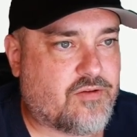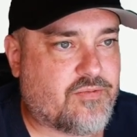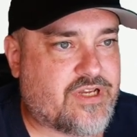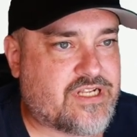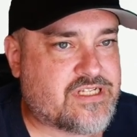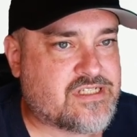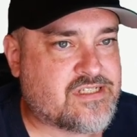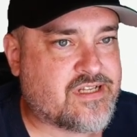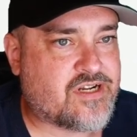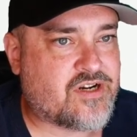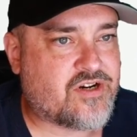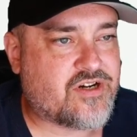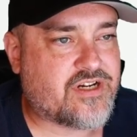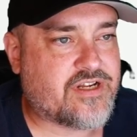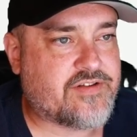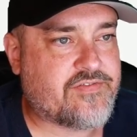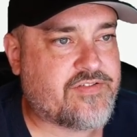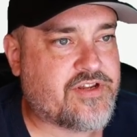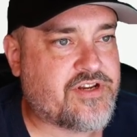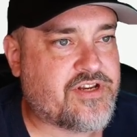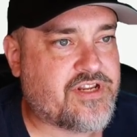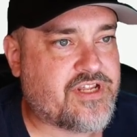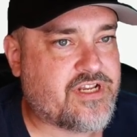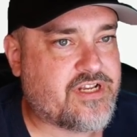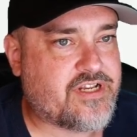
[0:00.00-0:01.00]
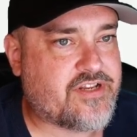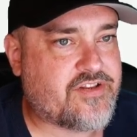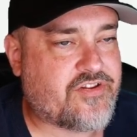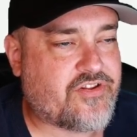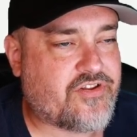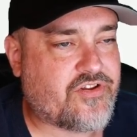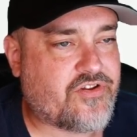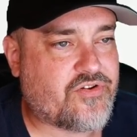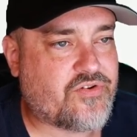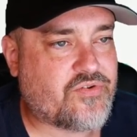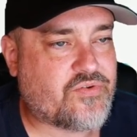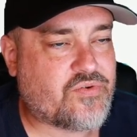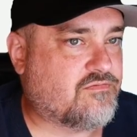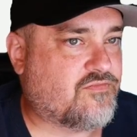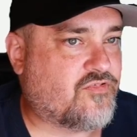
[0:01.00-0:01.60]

etc. if you needed to.